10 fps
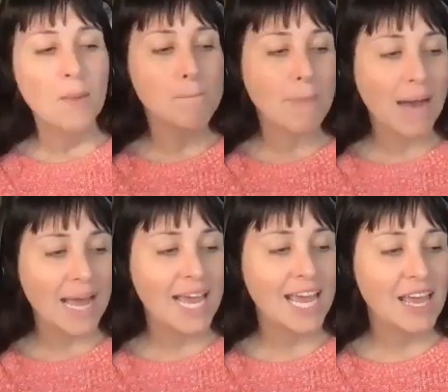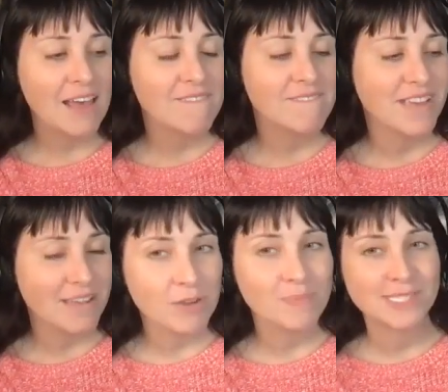My
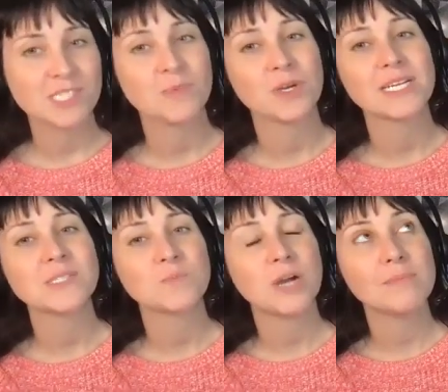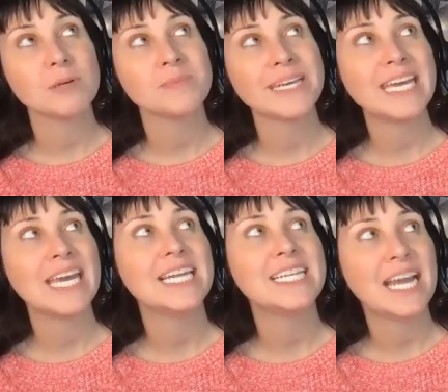favorite business book is
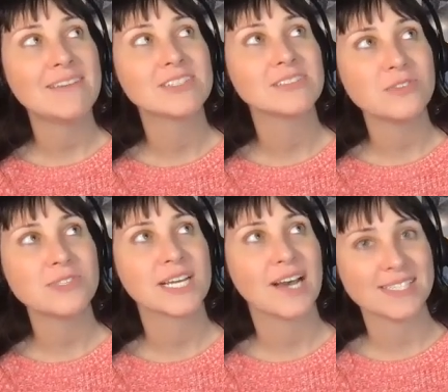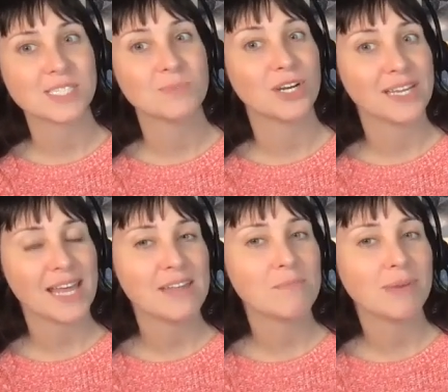probably Never Lose a Customer
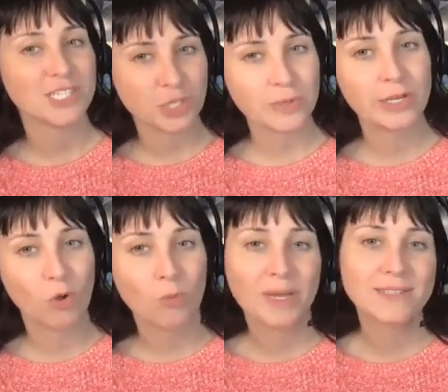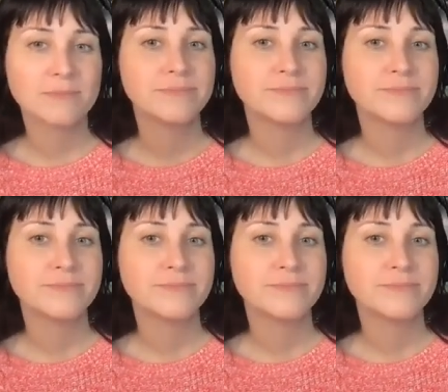Again by Joey Coleman.